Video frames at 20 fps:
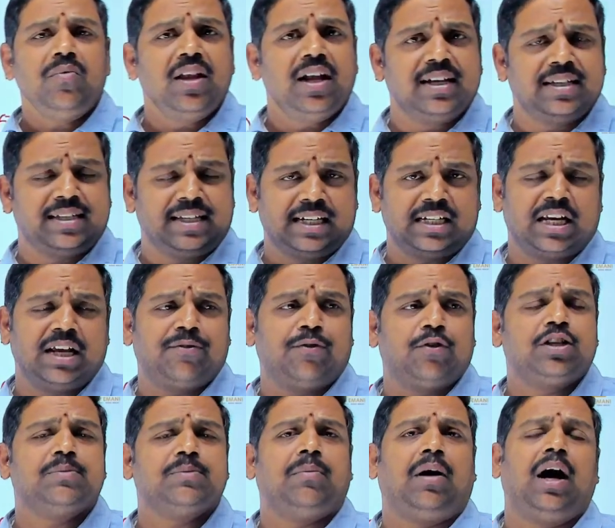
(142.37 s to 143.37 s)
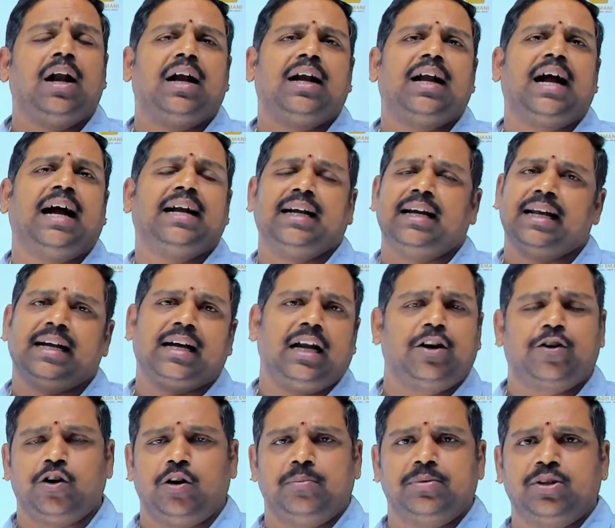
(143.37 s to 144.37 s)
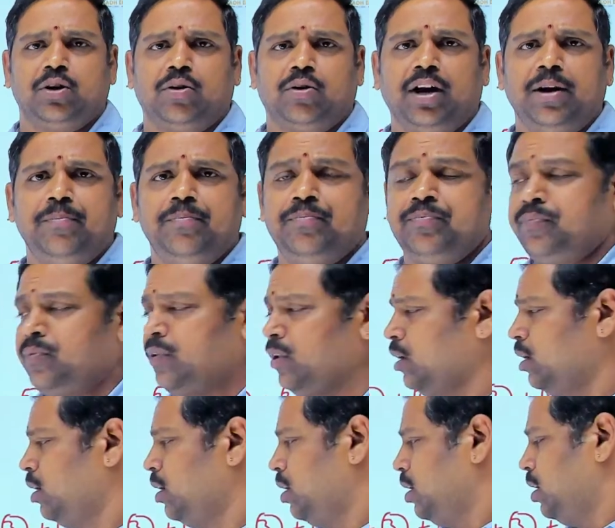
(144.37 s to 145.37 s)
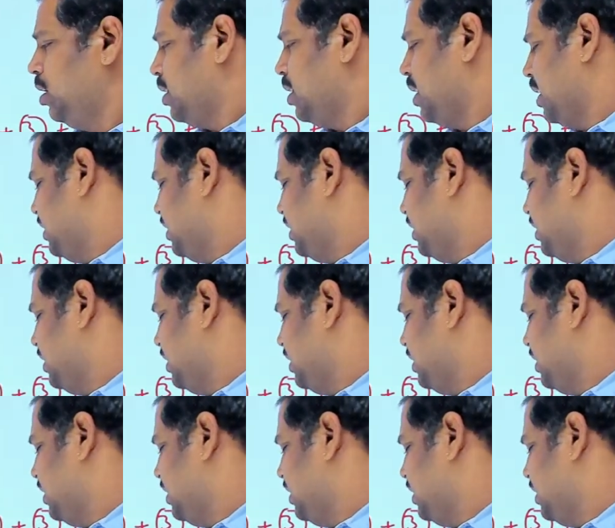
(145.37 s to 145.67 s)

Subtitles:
64 small and identical cubes. Okay, right. So